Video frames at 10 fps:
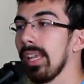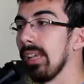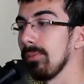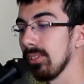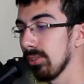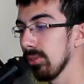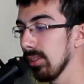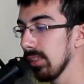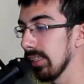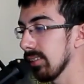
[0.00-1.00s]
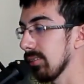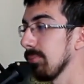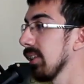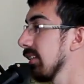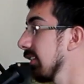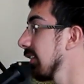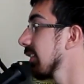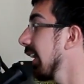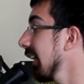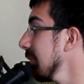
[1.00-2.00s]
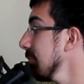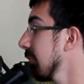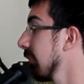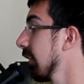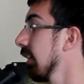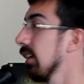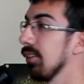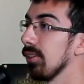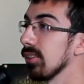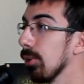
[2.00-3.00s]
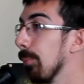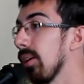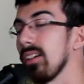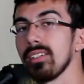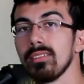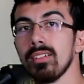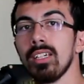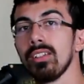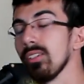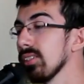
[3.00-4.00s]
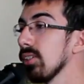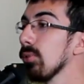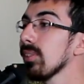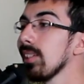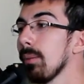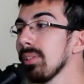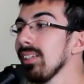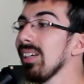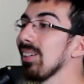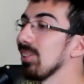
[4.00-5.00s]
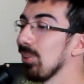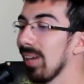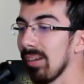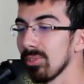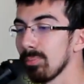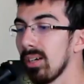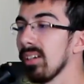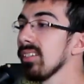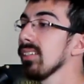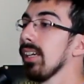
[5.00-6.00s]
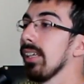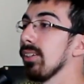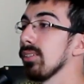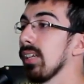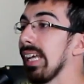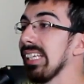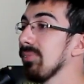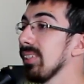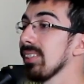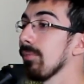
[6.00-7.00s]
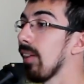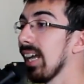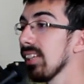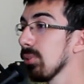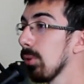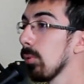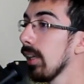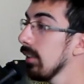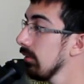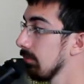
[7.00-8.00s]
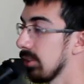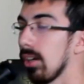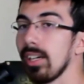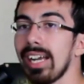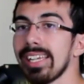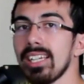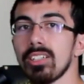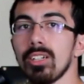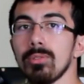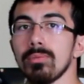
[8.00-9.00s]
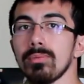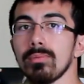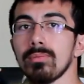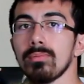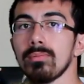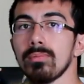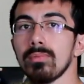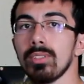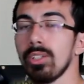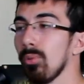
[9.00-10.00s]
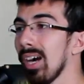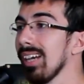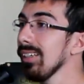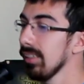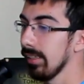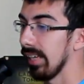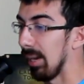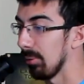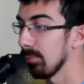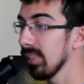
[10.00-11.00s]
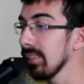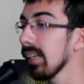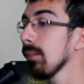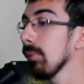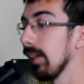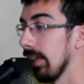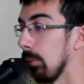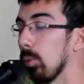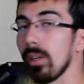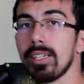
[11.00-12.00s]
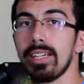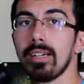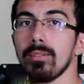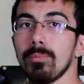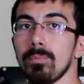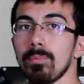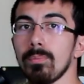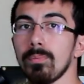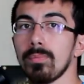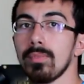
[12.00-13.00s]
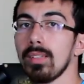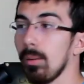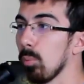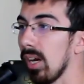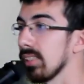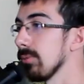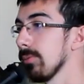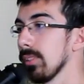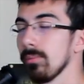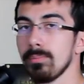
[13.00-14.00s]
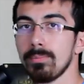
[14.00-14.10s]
If he truly is committed to this game, there is no partying. There is no clubbing. There's no after parties. There's not, if he's invited to a wedding, sorry, I can't go. You know why? I'm in rehab and I'm working out. I'm watching film.